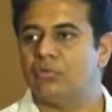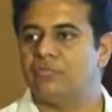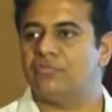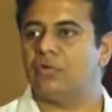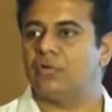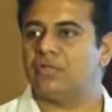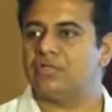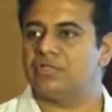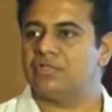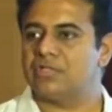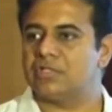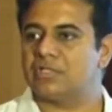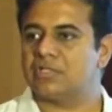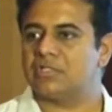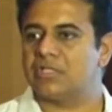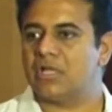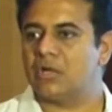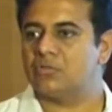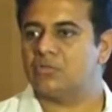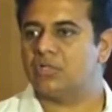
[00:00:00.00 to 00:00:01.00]

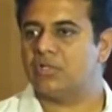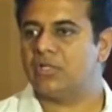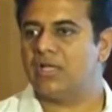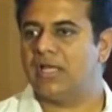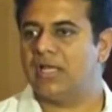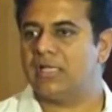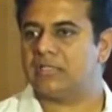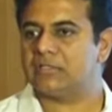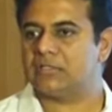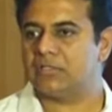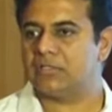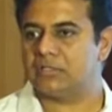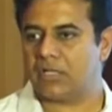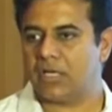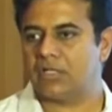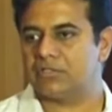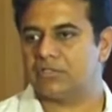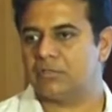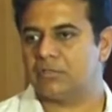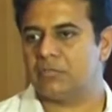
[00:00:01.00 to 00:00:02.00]
46,000 lakes and
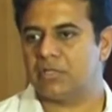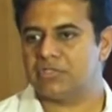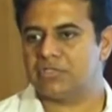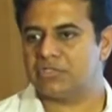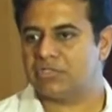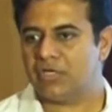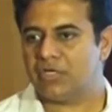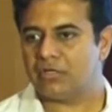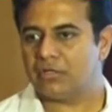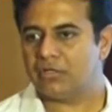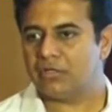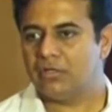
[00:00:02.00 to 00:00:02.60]
tanks in my state.